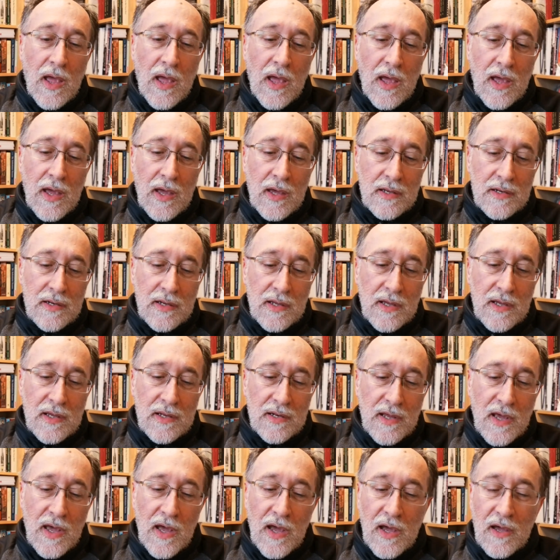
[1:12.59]
and
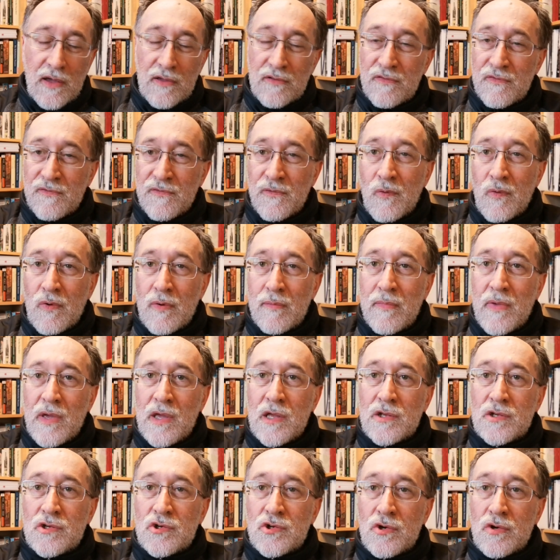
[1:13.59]
it has four
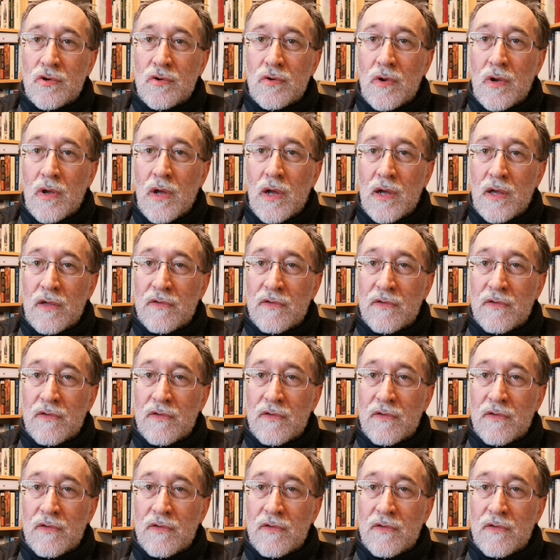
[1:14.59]
major